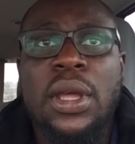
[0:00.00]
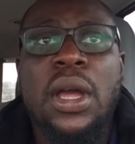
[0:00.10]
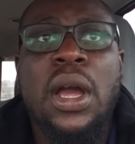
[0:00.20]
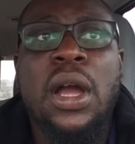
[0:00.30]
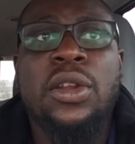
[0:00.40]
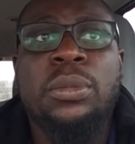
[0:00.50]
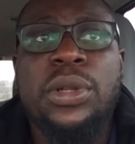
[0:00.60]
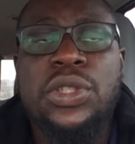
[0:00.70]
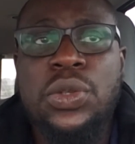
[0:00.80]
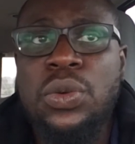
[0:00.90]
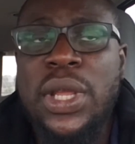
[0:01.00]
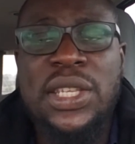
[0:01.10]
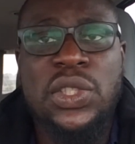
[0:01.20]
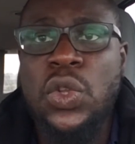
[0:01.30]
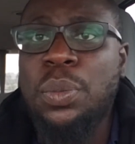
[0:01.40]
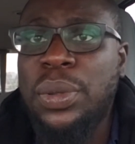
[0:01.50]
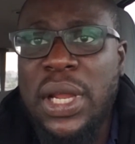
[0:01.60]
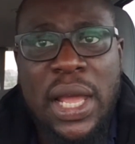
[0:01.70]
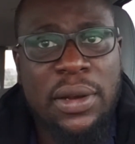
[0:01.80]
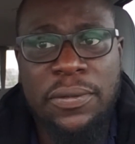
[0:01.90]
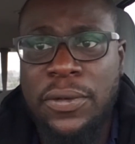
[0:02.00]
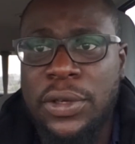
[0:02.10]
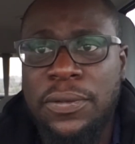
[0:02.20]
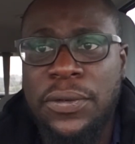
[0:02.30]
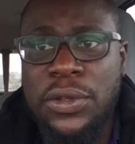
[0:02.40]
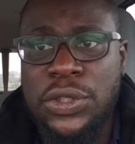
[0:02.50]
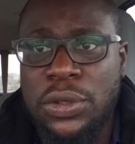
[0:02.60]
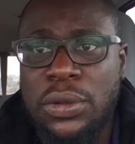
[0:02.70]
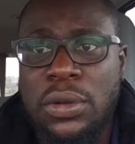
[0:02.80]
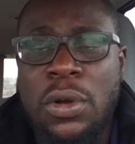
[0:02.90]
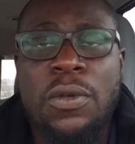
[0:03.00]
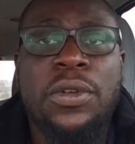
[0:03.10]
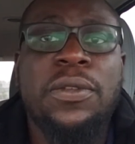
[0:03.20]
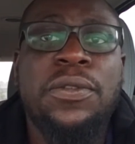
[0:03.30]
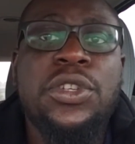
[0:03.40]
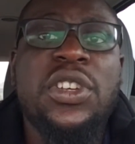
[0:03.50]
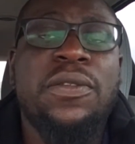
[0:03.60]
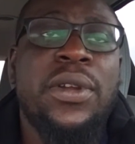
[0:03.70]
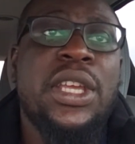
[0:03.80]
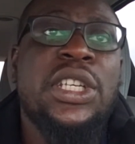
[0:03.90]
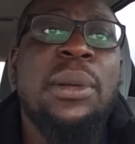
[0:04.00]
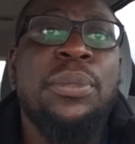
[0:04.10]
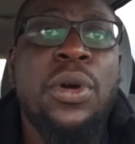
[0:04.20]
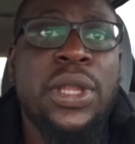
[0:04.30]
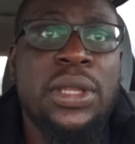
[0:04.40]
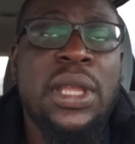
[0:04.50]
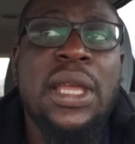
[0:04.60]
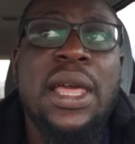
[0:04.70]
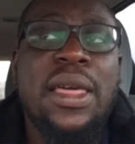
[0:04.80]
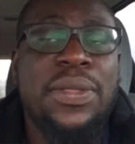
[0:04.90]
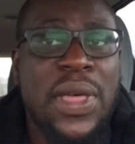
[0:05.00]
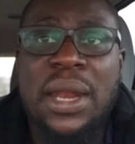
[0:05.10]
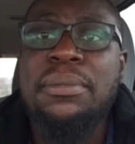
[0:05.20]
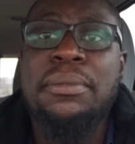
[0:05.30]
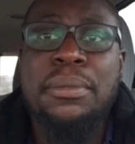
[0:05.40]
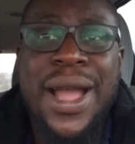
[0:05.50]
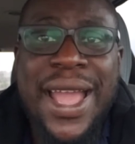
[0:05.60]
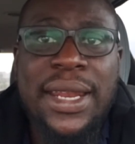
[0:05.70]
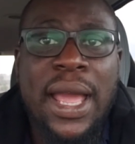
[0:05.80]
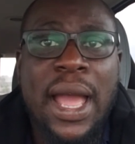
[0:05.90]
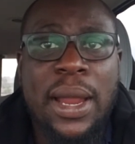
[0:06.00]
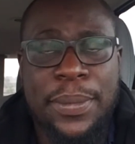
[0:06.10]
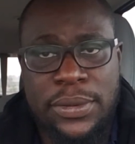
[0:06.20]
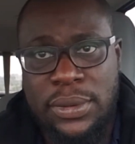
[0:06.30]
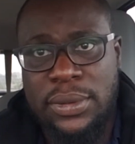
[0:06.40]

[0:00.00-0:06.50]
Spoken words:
Number two, there's no plan for the future or for the future financial burden that might happen.